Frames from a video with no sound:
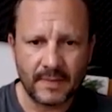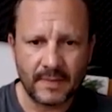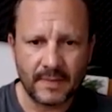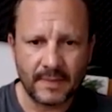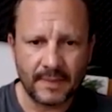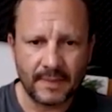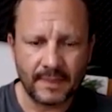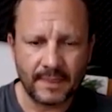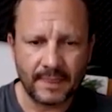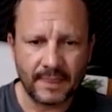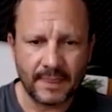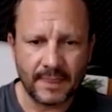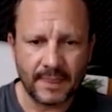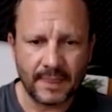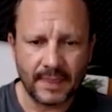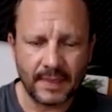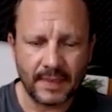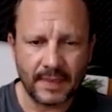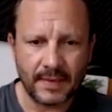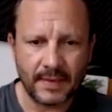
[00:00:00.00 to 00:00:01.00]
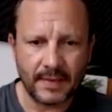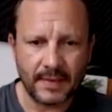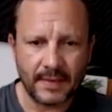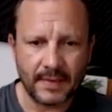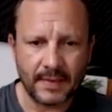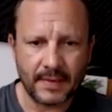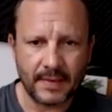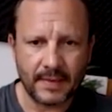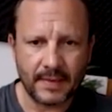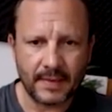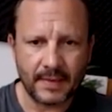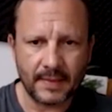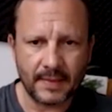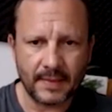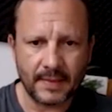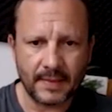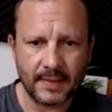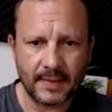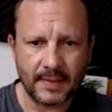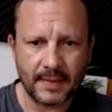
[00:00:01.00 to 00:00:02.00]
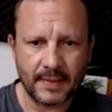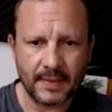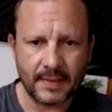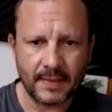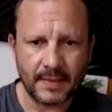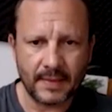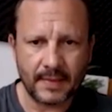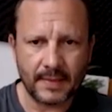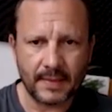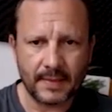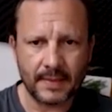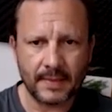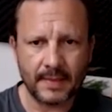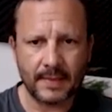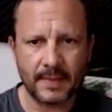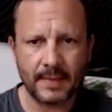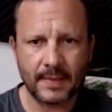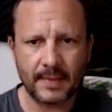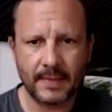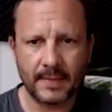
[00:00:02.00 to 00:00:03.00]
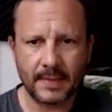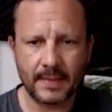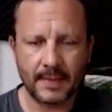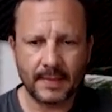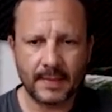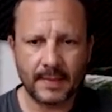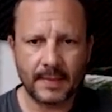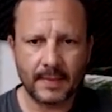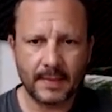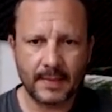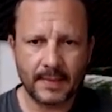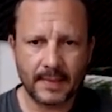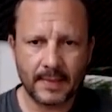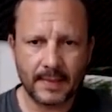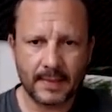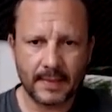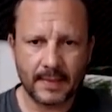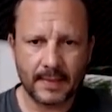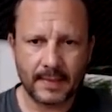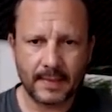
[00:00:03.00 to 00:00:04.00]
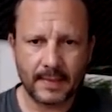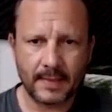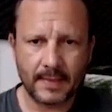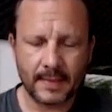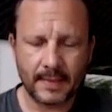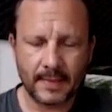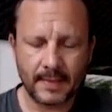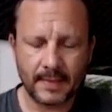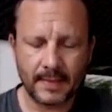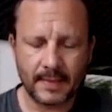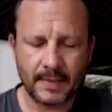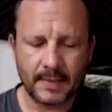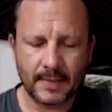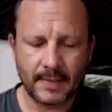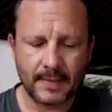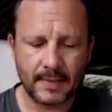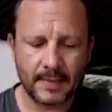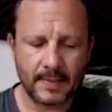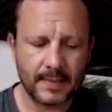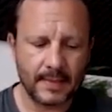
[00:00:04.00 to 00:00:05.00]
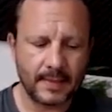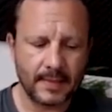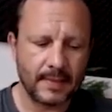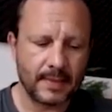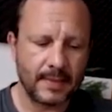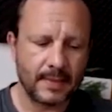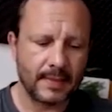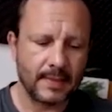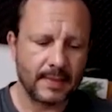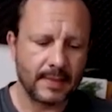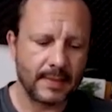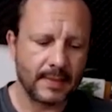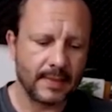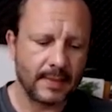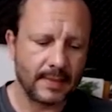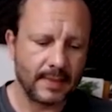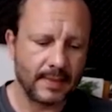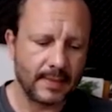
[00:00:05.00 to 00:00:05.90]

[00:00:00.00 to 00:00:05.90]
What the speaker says: (not speaking)